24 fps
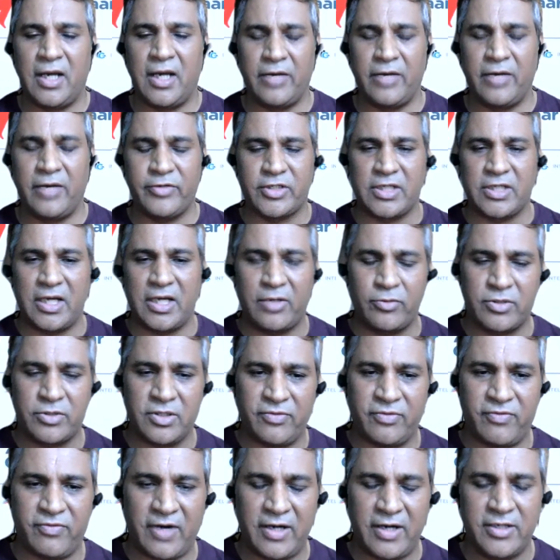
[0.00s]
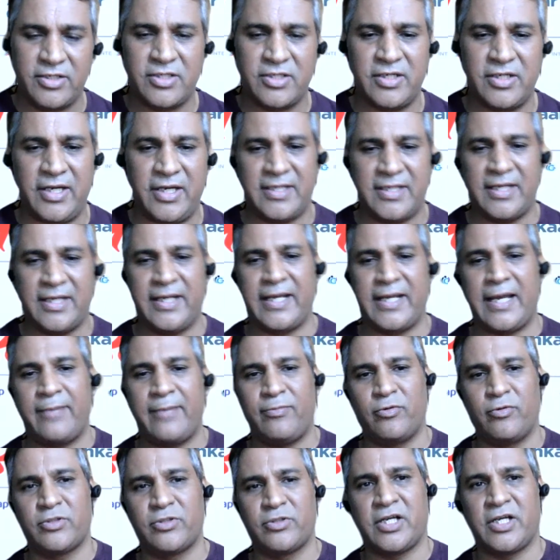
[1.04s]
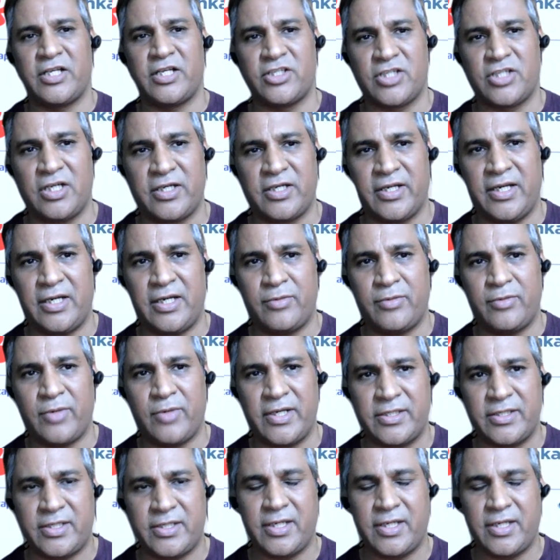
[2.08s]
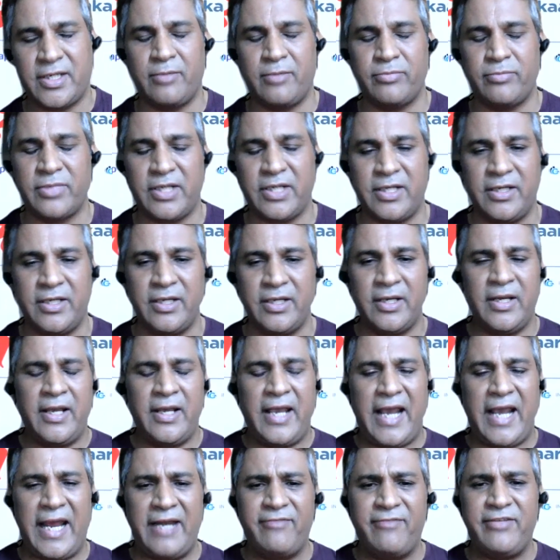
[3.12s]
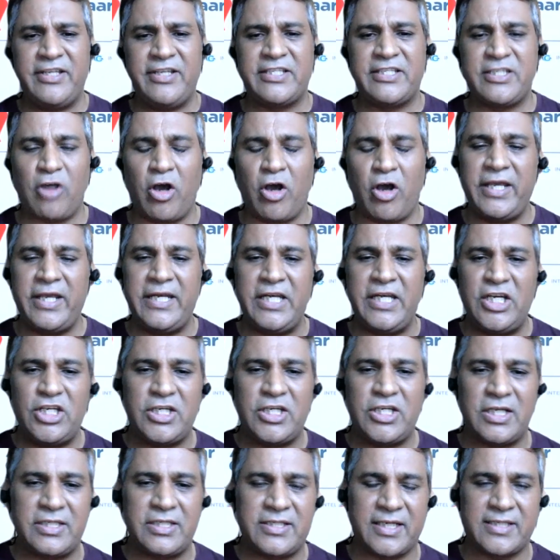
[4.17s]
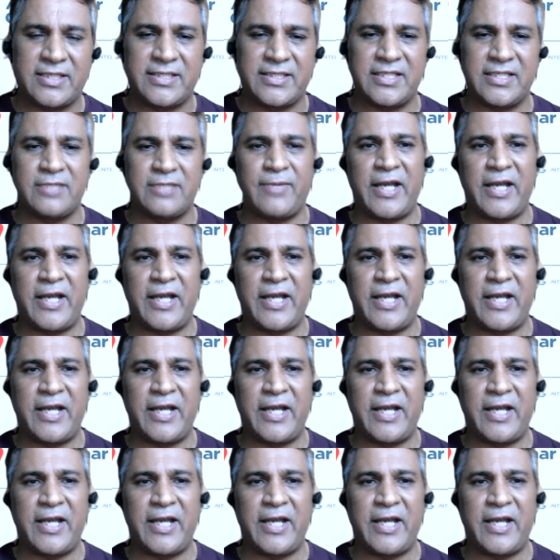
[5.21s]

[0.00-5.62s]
Agristar was the funds, Intellicap was a consulting advisory company. And we saw initial success